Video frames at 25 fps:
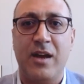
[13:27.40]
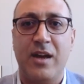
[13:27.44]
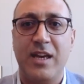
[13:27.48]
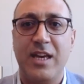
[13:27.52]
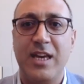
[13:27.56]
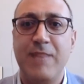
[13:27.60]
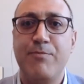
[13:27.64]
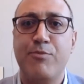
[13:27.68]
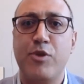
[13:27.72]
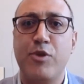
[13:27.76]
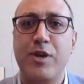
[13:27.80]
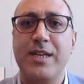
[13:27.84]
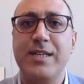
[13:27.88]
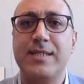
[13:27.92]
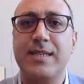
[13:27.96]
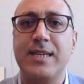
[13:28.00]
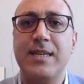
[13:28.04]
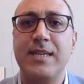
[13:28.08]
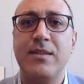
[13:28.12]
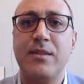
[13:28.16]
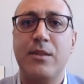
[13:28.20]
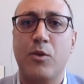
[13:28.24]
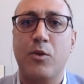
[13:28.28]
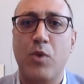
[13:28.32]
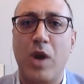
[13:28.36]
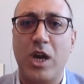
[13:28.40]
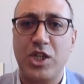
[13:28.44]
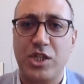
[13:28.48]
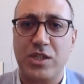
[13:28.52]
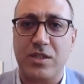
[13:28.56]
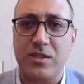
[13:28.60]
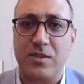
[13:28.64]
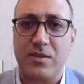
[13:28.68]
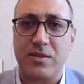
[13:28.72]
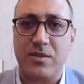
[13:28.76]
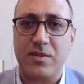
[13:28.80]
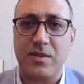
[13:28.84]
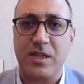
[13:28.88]
brings in the
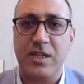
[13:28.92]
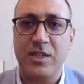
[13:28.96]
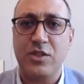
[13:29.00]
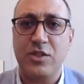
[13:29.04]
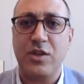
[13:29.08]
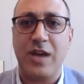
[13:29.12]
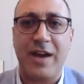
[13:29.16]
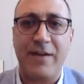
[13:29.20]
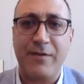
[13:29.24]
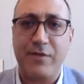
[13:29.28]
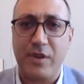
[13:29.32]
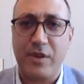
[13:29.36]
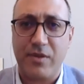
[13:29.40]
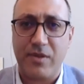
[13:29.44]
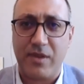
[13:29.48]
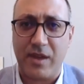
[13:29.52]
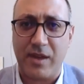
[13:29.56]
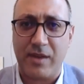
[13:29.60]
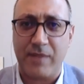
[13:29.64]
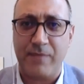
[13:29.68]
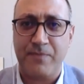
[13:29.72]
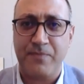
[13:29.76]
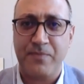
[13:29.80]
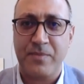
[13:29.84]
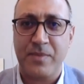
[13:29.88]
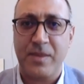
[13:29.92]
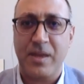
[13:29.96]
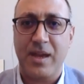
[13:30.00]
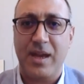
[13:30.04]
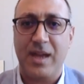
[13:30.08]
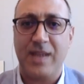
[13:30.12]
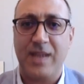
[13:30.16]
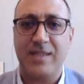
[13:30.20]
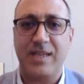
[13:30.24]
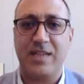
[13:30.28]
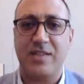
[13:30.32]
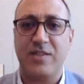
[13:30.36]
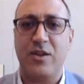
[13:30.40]
Russians into everything
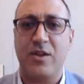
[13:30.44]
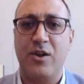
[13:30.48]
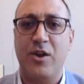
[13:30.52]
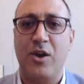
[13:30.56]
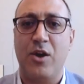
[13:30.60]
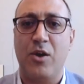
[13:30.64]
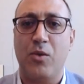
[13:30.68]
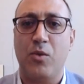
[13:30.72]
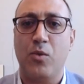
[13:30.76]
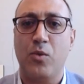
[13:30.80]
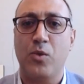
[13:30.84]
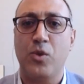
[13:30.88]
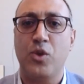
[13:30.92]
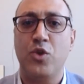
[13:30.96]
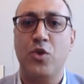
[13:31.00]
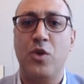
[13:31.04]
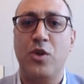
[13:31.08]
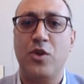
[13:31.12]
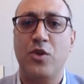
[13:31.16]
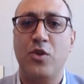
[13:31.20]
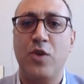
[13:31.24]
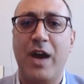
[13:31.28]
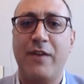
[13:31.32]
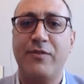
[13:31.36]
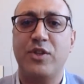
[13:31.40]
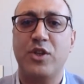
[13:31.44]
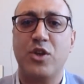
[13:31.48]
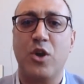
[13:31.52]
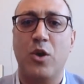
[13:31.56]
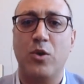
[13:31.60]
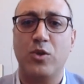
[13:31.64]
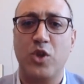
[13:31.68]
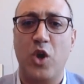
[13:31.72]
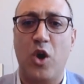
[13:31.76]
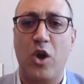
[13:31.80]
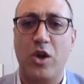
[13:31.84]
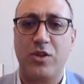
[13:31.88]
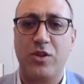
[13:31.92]
and says, no, you have to go
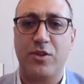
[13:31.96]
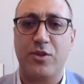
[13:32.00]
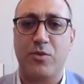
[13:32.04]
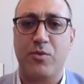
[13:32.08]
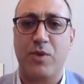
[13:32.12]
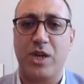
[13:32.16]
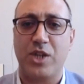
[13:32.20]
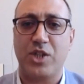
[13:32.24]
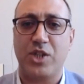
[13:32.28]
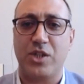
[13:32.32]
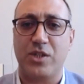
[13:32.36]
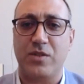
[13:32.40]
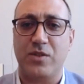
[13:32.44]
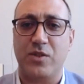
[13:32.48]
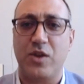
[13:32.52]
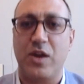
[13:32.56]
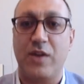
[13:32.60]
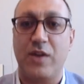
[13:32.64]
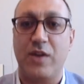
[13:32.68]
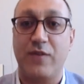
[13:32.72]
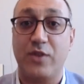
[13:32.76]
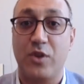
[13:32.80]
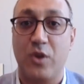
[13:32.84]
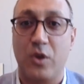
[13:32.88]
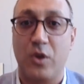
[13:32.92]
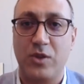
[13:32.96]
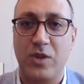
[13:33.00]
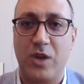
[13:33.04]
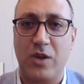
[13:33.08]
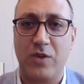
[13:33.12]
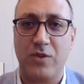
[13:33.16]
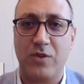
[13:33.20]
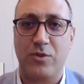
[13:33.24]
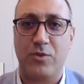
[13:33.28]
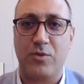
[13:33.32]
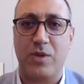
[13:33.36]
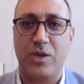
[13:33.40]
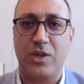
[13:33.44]
talk to the Russians. You have to go talk
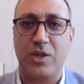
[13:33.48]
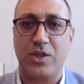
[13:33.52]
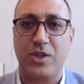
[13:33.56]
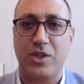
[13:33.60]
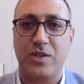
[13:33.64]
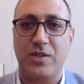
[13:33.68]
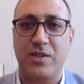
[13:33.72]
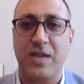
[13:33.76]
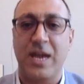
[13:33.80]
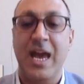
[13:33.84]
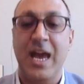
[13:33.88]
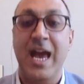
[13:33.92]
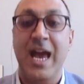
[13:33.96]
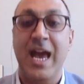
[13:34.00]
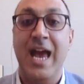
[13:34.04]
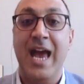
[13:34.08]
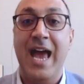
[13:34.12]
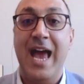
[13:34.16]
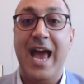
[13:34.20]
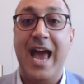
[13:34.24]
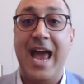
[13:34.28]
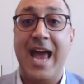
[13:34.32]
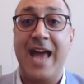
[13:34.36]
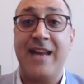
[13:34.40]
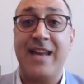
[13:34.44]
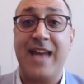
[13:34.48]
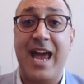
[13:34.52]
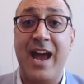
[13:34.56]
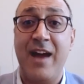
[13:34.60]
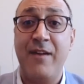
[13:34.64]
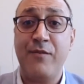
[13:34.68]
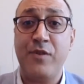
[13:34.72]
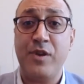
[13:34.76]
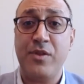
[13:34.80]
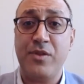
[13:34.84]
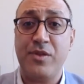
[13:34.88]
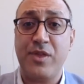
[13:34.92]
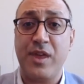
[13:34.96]
to the Russians. And
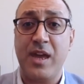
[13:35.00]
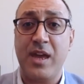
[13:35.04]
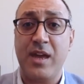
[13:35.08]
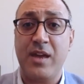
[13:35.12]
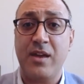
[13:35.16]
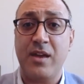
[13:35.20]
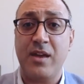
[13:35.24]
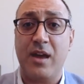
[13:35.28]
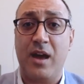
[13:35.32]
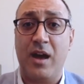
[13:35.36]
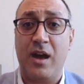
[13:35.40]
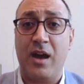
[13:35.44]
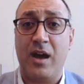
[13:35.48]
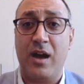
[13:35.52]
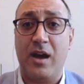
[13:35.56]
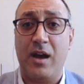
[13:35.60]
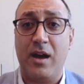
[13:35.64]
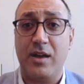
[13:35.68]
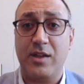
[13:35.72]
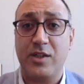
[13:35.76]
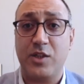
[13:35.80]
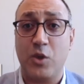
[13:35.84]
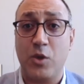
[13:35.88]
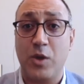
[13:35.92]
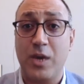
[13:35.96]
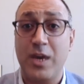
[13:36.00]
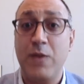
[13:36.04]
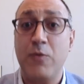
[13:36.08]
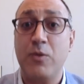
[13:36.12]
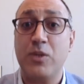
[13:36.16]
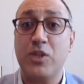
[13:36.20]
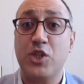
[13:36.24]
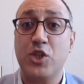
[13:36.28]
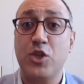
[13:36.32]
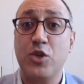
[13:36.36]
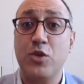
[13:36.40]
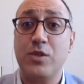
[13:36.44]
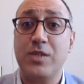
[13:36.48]
everything, so he
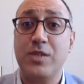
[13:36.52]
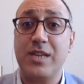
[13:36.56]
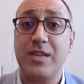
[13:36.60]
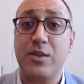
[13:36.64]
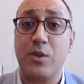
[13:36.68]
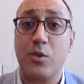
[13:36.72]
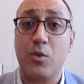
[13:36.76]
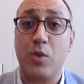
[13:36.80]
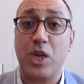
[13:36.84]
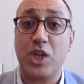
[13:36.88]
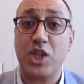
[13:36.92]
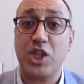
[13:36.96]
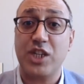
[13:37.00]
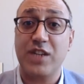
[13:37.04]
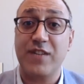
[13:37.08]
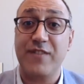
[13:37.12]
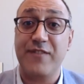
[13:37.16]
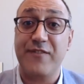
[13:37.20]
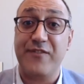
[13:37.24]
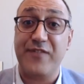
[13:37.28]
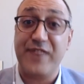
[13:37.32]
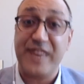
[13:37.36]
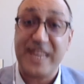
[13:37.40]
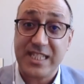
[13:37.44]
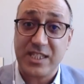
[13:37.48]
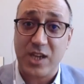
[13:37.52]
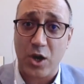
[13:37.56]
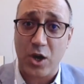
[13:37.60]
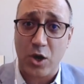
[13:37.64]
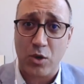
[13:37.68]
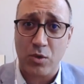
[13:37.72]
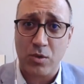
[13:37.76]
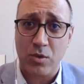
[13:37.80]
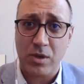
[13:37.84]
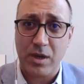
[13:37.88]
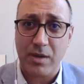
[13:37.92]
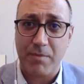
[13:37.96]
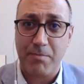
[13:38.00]
was using the Russian
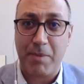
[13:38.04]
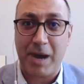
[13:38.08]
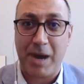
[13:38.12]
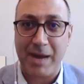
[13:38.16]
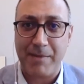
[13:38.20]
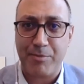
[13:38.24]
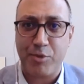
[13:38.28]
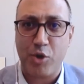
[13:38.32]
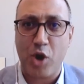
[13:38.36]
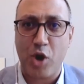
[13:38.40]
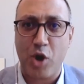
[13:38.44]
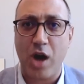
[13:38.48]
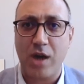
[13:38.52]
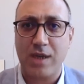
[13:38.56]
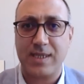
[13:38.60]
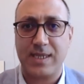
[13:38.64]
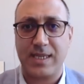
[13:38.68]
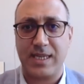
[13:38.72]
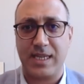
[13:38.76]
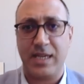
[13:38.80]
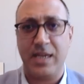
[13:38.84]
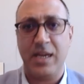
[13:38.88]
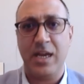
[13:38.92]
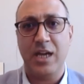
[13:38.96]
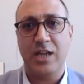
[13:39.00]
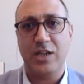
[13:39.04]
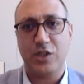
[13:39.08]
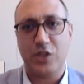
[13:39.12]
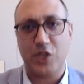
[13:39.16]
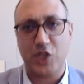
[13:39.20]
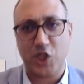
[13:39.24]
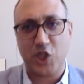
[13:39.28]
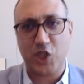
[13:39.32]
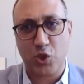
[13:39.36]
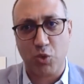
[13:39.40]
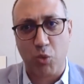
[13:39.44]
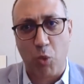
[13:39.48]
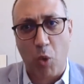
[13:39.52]
veto by proxy to
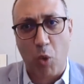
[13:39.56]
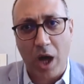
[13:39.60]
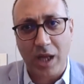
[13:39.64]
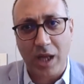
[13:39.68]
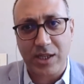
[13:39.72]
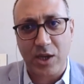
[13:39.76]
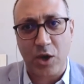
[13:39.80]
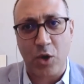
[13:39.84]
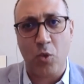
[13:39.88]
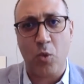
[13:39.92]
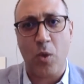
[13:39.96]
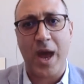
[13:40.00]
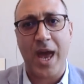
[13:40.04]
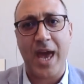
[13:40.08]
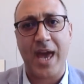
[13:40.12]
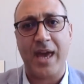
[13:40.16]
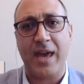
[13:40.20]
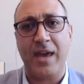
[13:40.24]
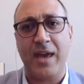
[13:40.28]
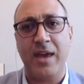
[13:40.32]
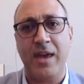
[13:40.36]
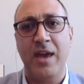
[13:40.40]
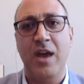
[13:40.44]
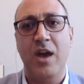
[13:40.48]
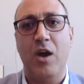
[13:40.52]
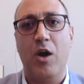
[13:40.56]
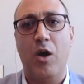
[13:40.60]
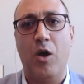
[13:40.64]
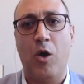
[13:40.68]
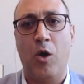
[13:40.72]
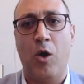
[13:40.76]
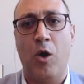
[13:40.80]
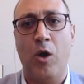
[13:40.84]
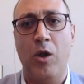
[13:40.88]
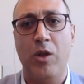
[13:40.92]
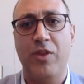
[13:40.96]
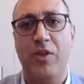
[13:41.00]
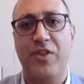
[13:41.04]
swat away
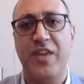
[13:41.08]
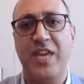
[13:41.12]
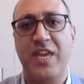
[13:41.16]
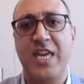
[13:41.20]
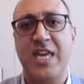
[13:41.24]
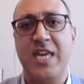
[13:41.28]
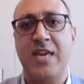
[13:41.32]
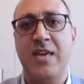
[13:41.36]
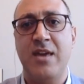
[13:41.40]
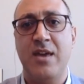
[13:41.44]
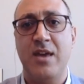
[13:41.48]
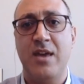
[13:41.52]
all the